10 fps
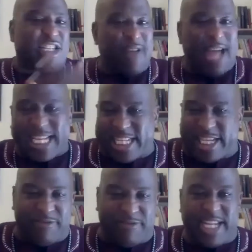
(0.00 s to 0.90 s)
of
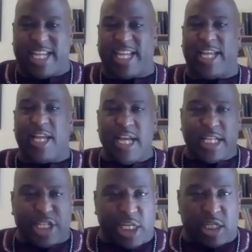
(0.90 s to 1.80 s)
activity,
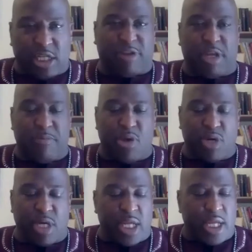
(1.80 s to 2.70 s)
sense of
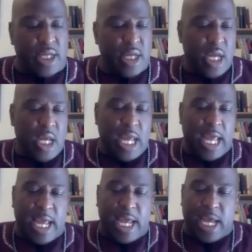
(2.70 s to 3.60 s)
community.
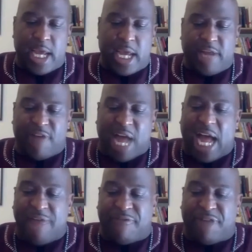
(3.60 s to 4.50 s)
And if
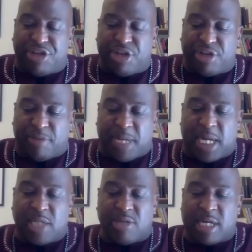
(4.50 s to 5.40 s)
I ventured from
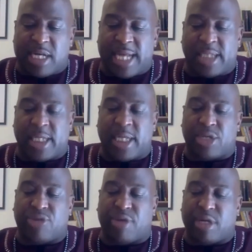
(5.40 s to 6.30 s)
119th
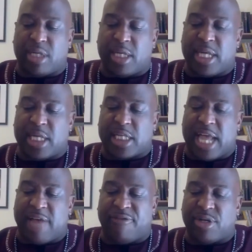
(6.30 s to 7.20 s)
Street and Lenox
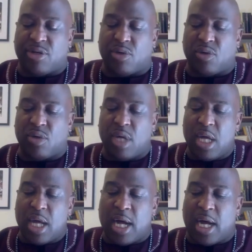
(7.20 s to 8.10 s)
Avenue
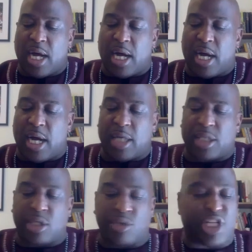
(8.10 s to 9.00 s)

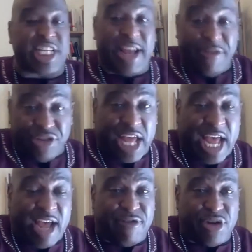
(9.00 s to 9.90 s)
to 7th
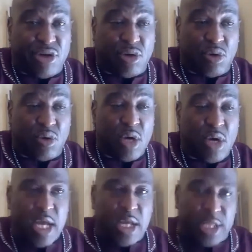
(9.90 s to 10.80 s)
Avenue,
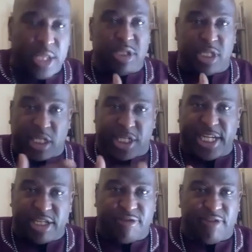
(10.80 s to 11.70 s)
there was this
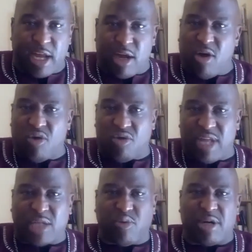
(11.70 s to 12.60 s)
sense of like, oh,
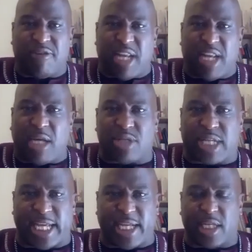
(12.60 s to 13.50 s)
that's one of Lel's
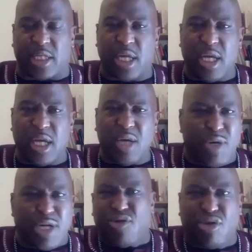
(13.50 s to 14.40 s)
kids. What are
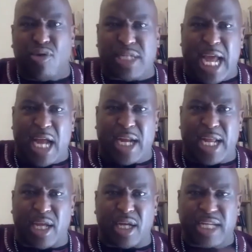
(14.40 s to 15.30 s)
you doing down
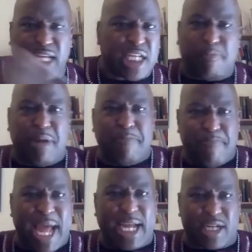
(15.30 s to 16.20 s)
here? Get your butt
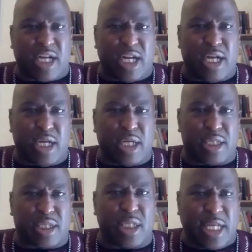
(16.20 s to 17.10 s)
back to
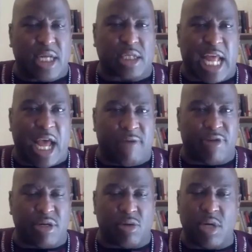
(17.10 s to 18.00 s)
Lenox
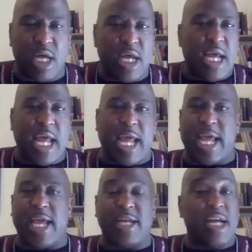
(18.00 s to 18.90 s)
Avenue.
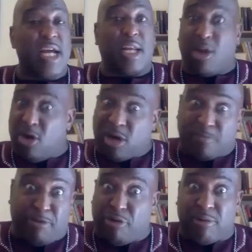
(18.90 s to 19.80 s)
And long
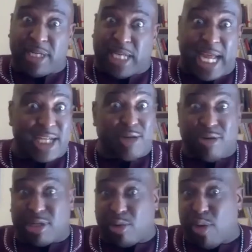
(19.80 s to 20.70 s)
before a text or
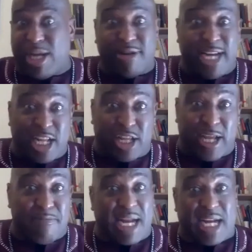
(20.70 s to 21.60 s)
a tweet or
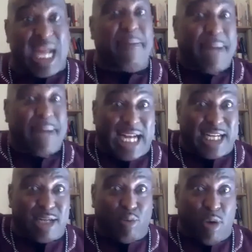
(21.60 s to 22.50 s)
anything, by the time I got
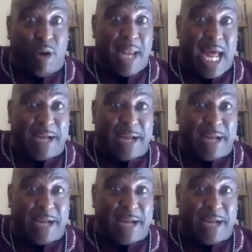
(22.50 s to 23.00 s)
to one block,